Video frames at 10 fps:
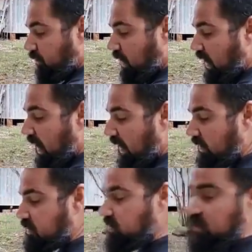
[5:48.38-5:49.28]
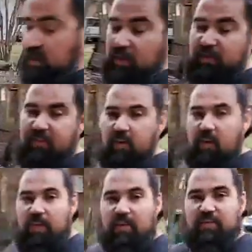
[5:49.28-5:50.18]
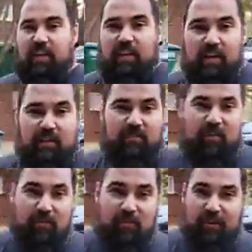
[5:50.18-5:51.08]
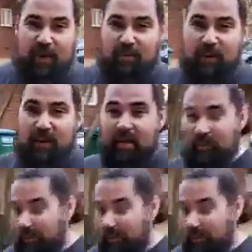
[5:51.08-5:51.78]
and just get a good sear on that steak. So for the time being,